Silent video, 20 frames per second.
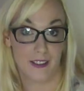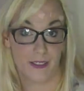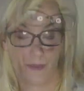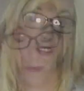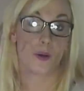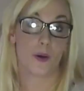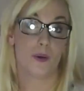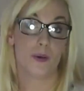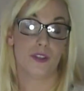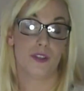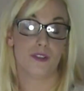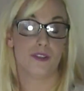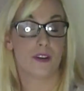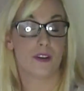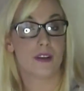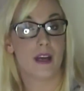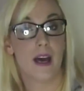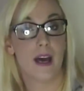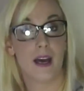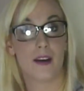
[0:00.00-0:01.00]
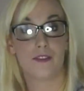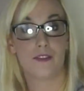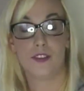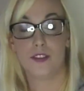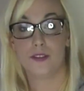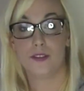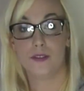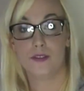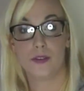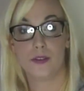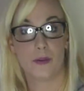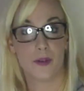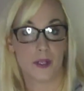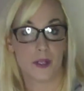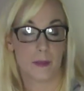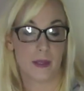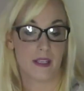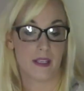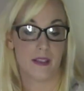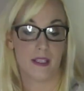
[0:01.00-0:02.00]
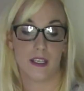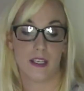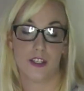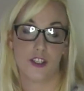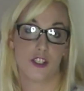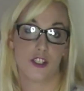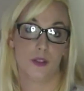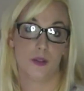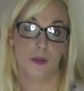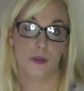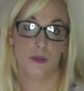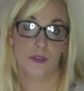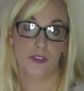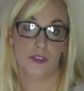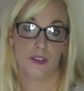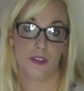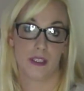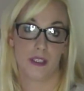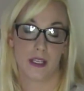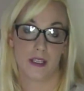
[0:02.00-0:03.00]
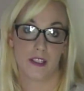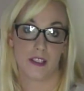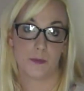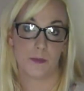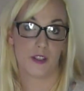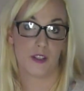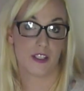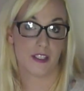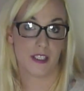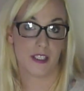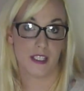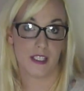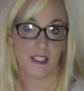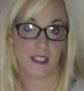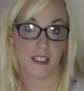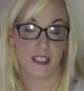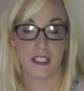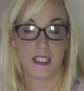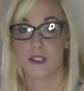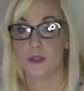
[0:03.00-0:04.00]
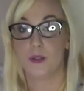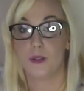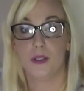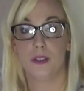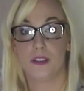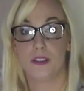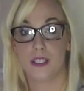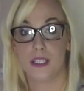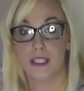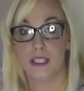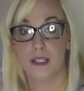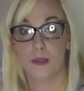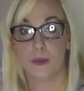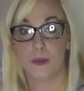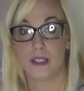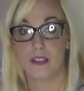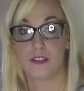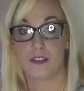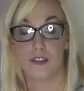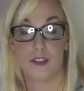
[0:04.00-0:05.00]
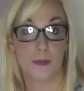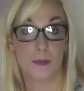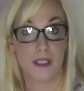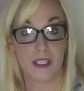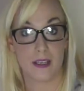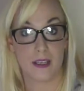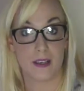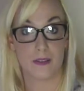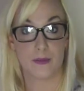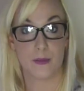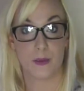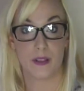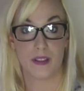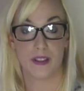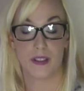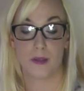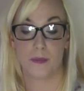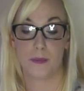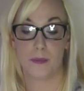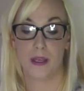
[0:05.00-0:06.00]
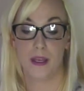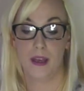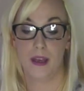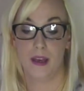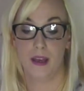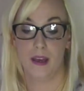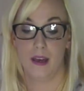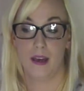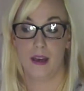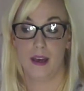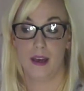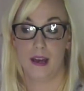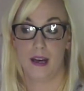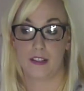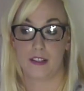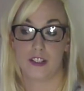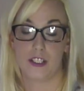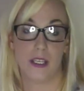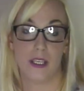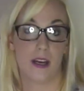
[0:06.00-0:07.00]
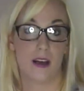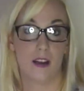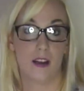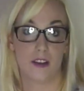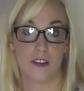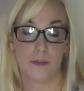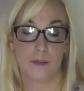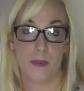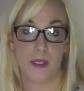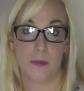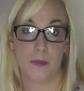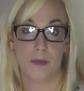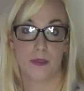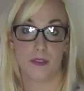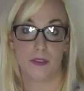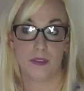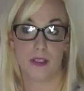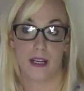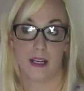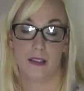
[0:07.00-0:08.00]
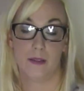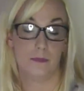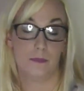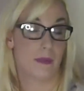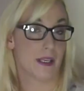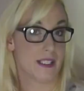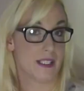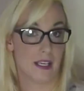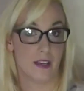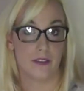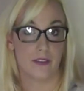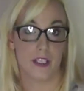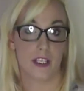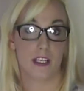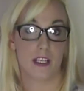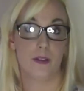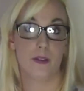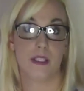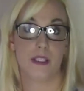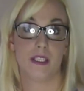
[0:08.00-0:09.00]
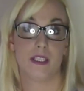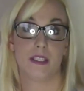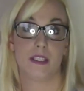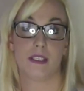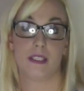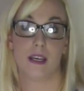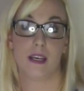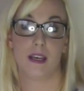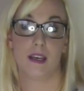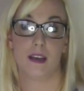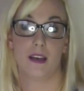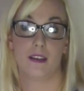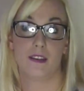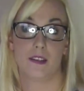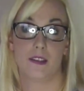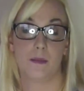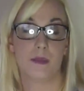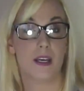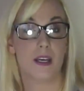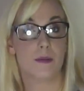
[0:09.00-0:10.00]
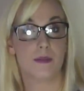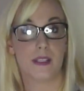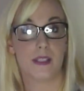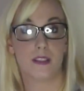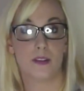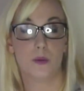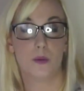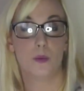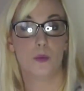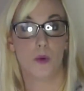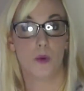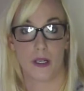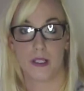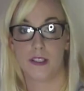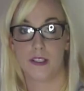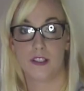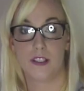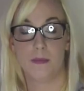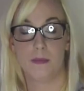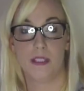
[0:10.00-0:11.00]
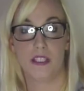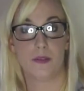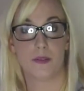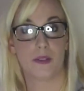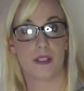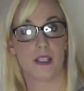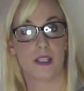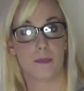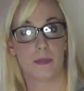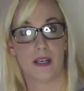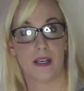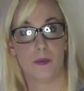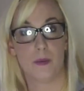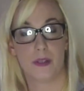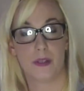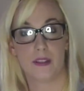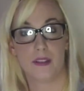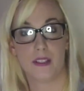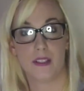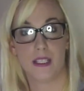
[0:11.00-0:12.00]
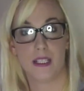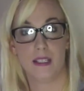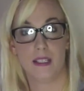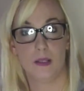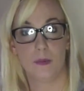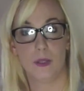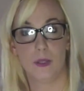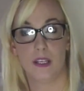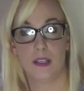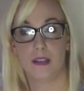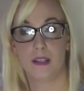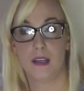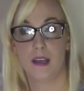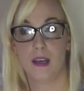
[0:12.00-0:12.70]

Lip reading: So you don't have to talk about the issues that this person is dealing with to be there for them. Actually, a lot of people, and myself included, sometimes they don't want to be talking about what they're dealing with,